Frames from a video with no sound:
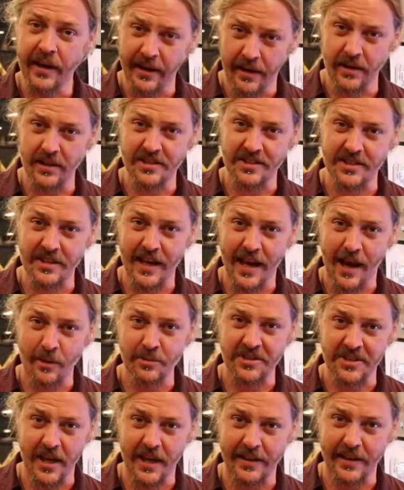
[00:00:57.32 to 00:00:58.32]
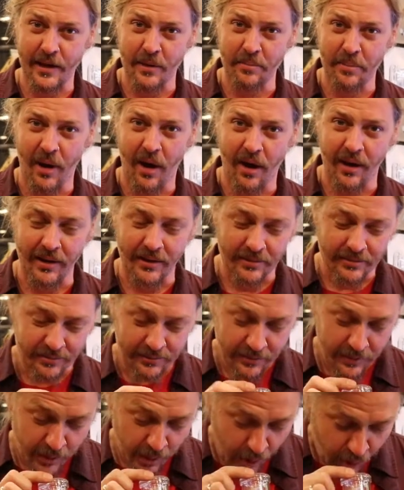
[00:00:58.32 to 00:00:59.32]
Here is the outside. Flash,
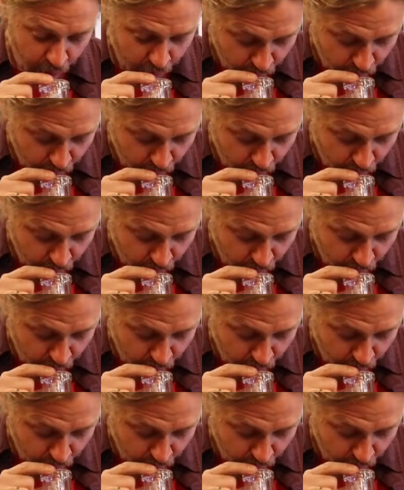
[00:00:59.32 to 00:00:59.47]
because we